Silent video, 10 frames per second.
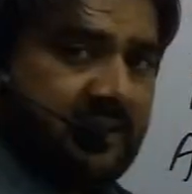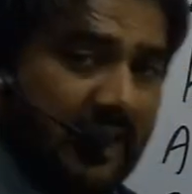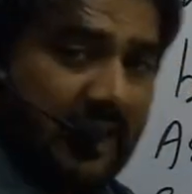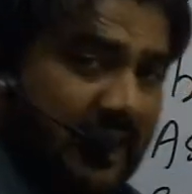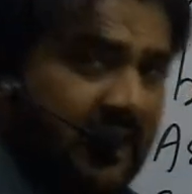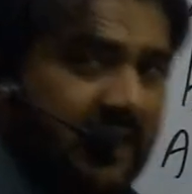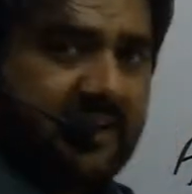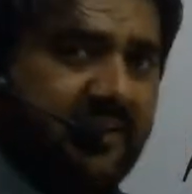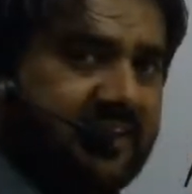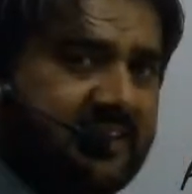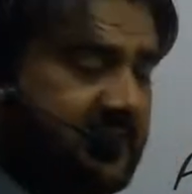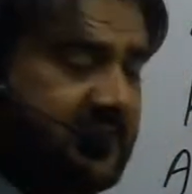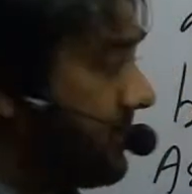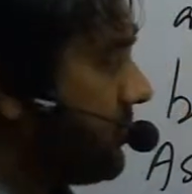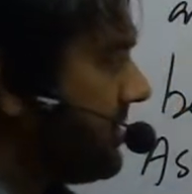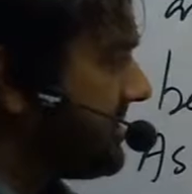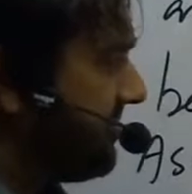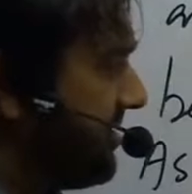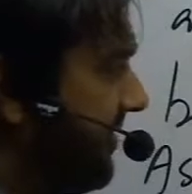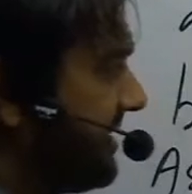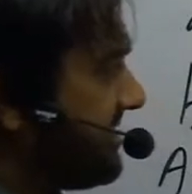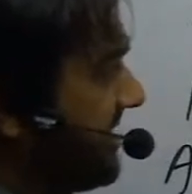linking devices and cohesive devices,